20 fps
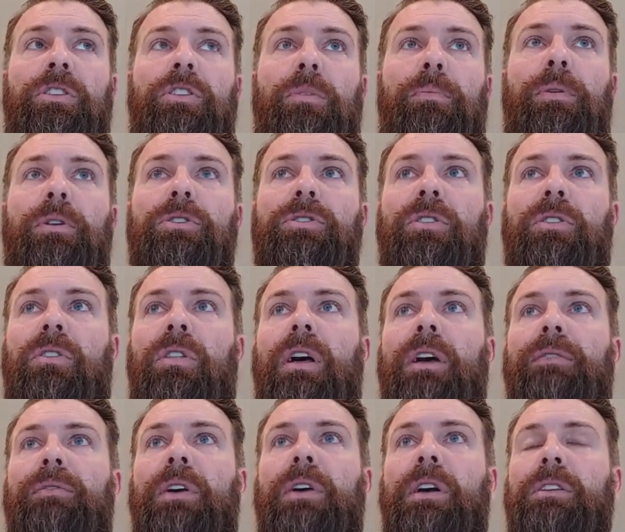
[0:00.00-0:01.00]
your personal
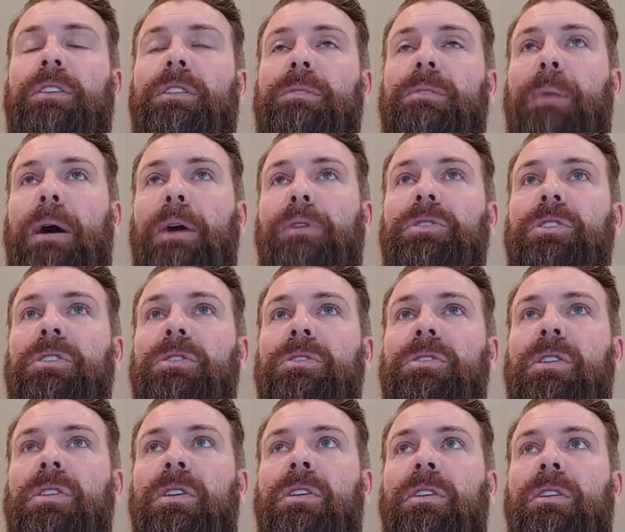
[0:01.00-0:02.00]
life
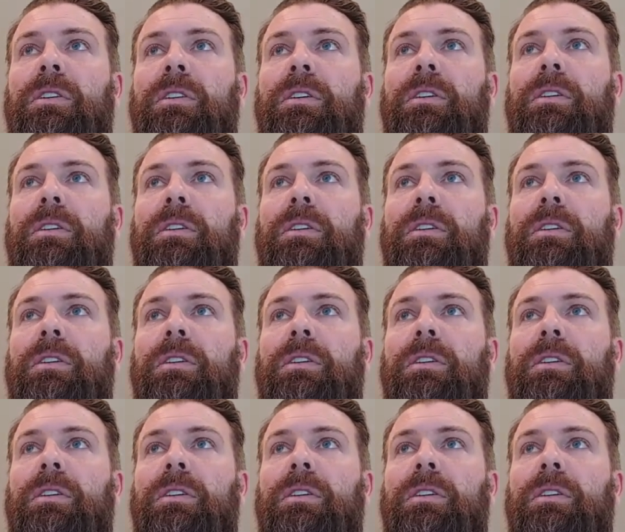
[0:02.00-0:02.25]
spouses